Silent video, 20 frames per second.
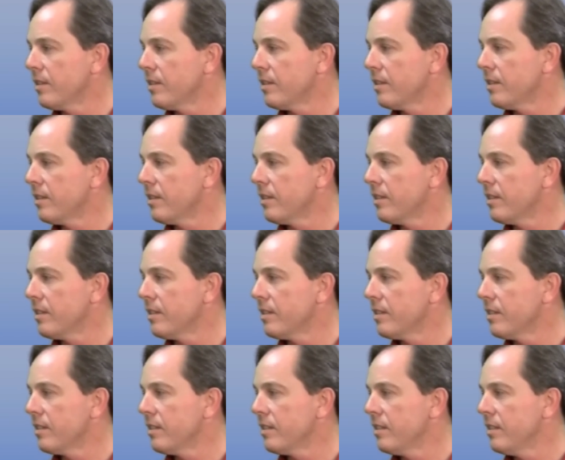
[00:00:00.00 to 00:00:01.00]

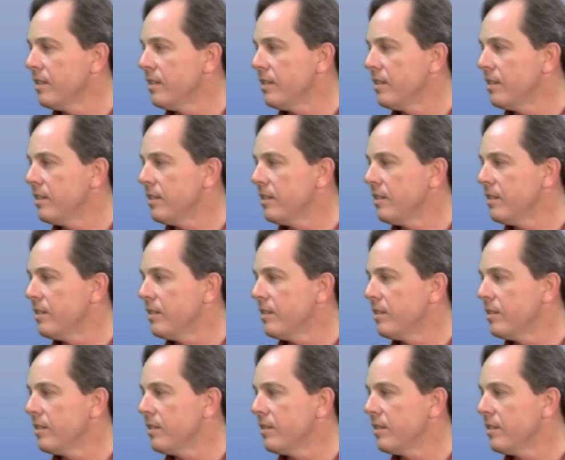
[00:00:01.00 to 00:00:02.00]

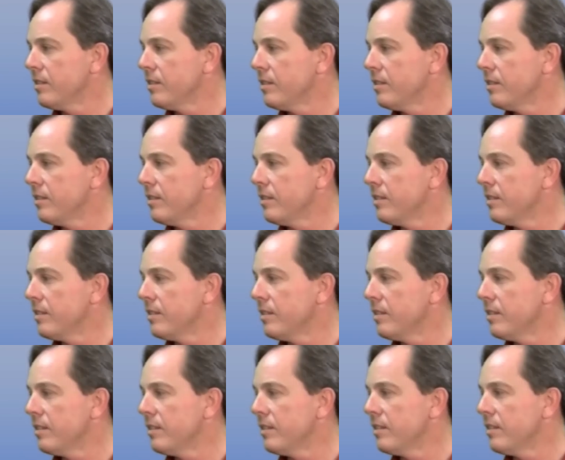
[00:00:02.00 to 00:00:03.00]

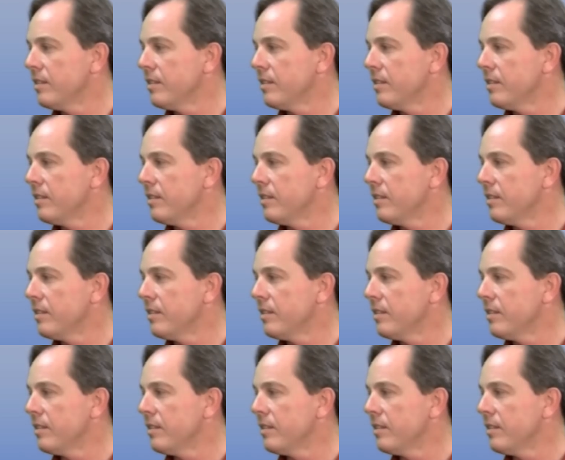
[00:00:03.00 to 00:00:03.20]
(not speaking)